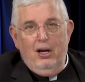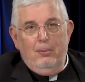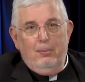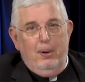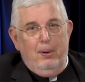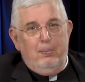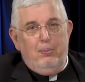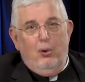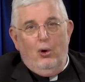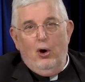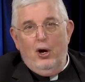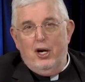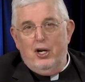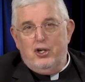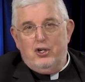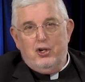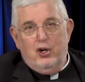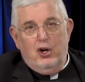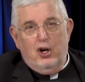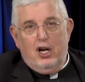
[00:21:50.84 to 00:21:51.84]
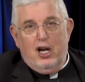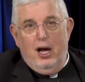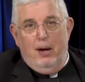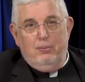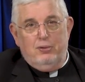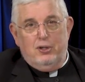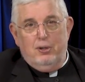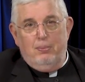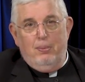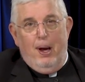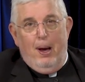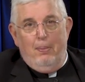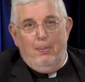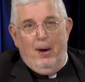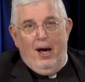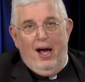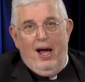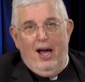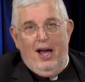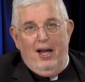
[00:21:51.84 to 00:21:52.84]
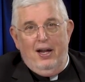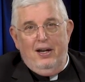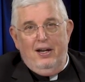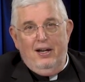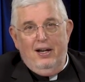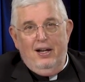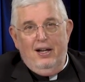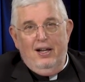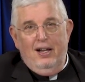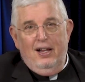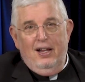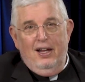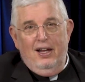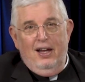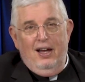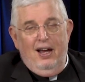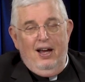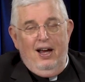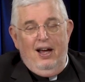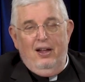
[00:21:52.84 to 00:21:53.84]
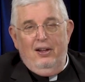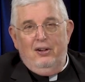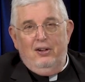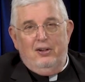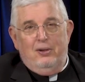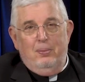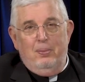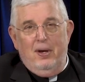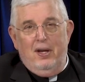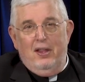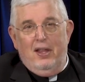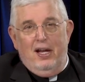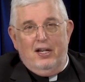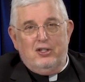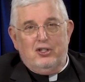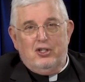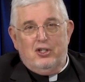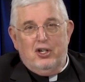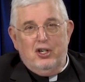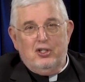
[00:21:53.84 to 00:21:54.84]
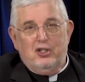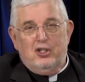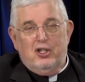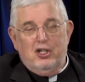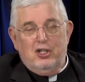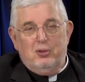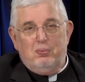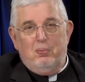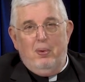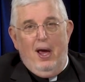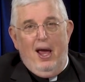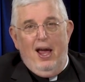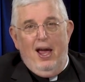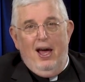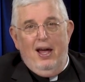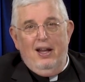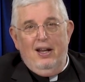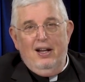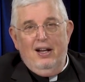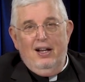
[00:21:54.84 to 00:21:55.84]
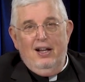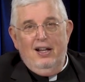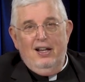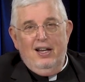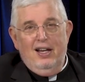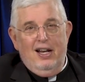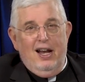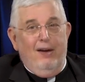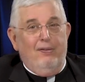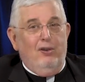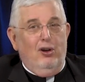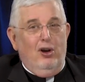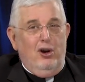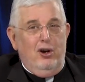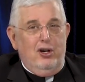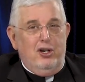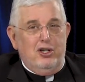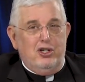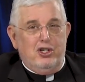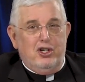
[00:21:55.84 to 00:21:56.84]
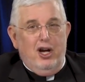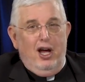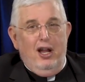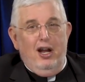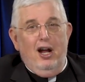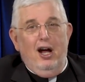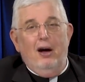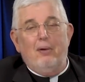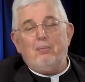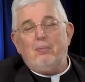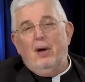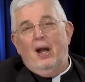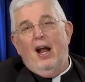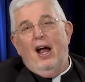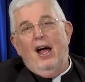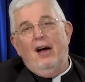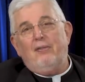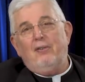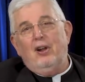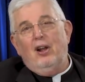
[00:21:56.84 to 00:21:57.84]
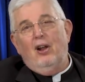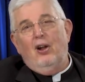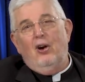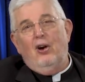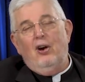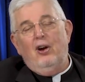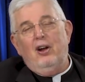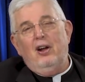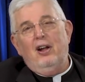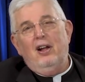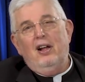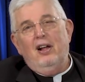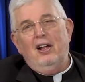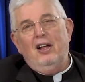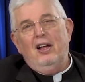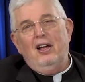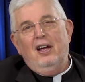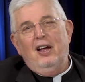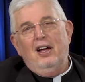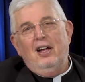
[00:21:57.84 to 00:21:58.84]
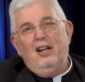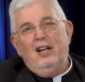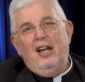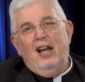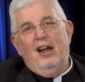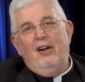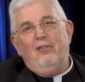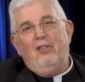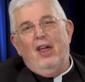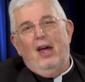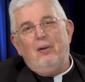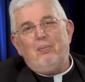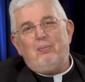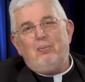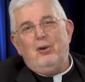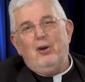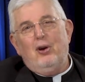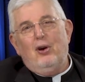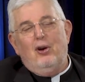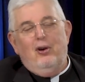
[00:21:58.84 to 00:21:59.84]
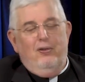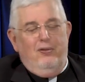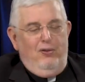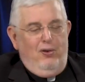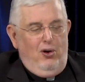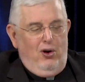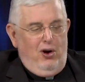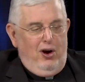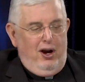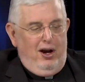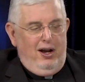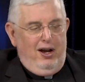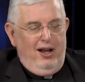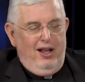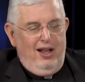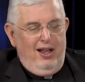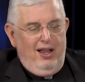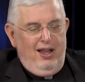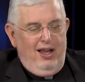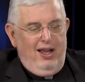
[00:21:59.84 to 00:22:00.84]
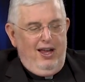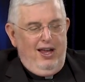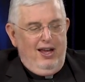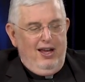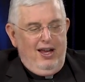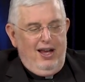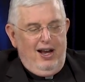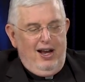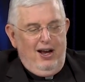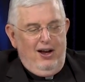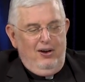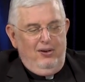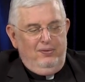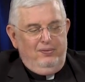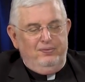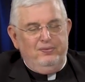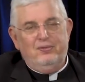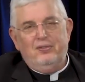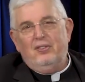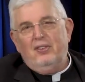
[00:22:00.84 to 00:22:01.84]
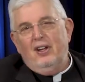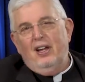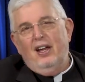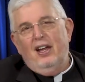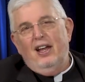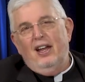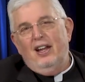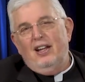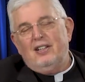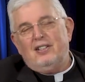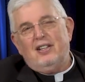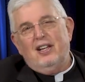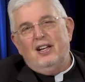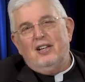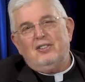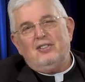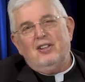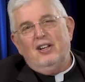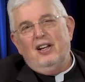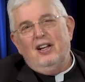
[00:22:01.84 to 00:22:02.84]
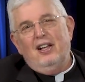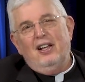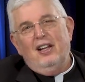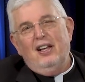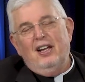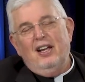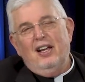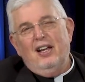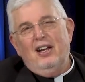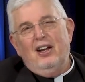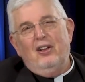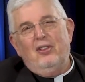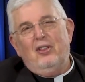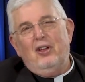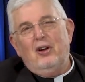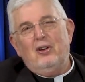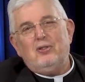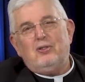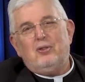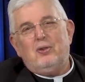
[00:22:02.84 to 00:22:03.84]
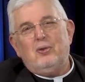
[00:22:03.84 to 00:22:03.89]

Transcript: but boy, it sure comes in my mind. And to me, that's just as bad. And I've learned to shut up, but I haven't learned to have that pure heart, you know. And it says, you know, those